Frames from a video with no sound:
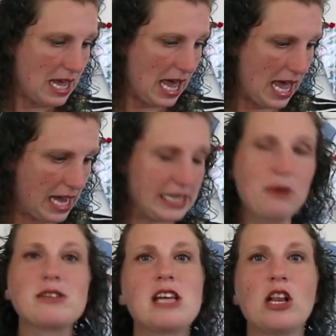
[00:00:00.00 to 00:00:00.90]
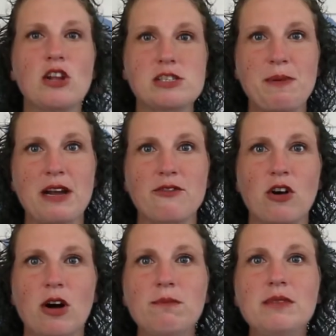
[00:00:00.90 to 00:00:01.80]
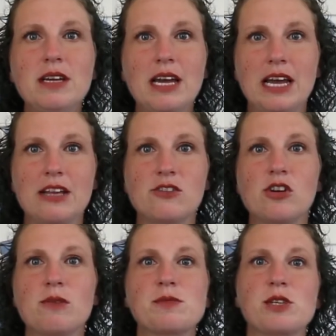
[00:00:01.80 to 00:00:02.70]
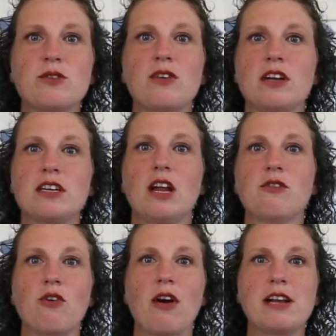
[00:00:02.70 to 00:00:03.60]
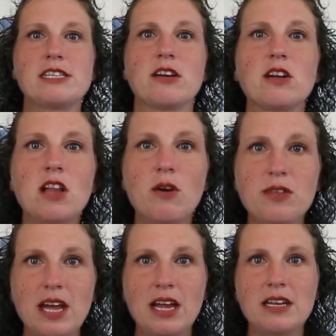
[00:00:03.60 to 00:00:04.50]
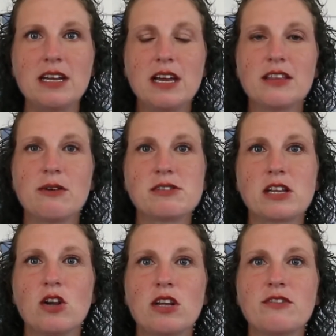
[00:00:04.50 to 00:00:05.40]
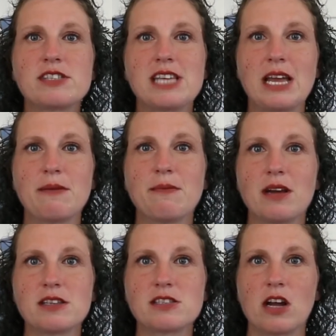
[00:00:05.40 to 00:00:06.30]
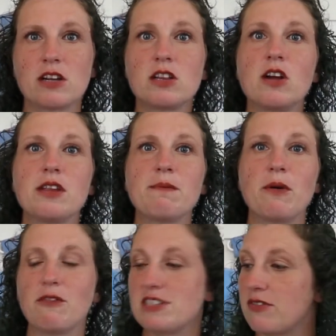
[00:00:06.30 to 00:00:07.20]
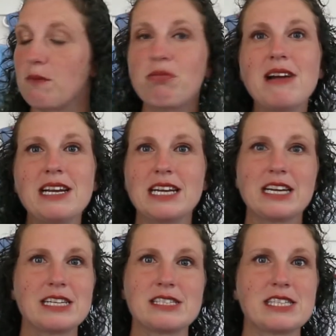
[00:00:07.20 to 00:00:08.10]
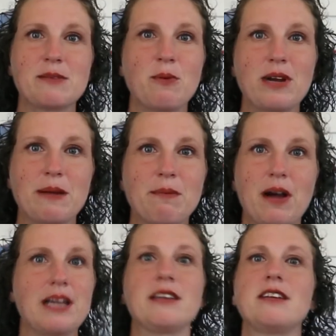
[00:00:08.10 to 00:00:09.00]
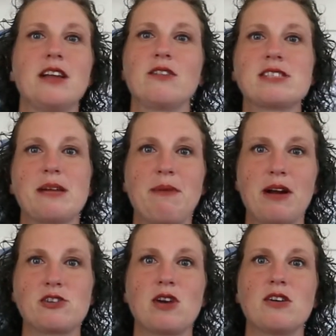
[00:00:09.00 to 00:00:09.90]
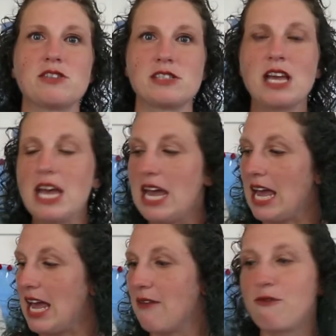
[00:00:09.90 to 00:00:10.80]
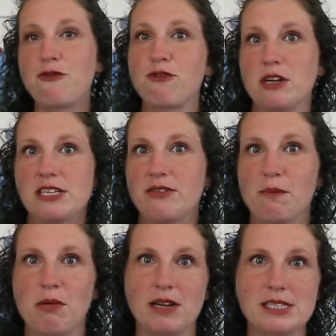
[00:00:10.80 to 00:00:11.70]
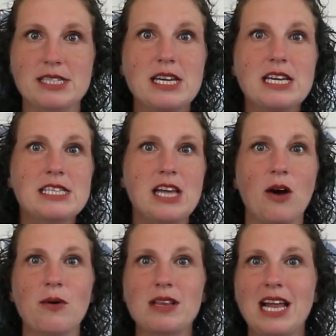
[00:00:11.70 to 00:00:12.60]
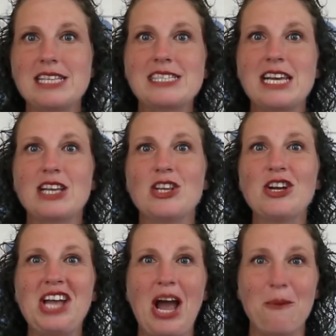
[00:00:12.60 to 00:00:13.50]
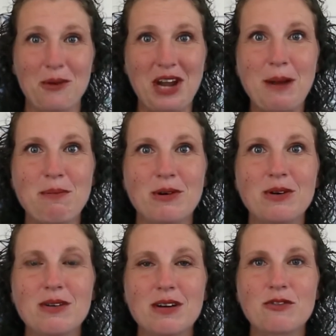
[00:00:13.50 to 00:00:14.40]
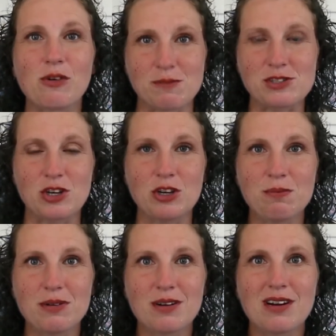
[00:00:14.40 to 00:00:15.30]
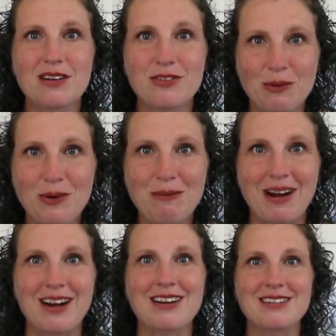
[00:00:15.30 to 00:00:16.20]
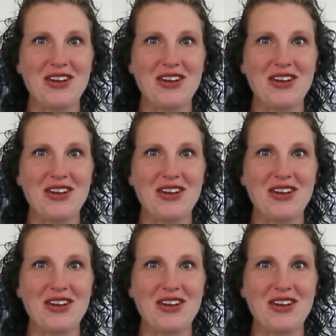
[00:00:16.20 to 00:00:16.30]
And there wasn't a lot to pick from in terms of, you know, variety of clothing. There was a lot of the same style of clothing, but with a different print. And I didn't see the point in buying, you know, the same pair of trousers in three different prints. So let's take a look at what I brought from Scoop from Walmart.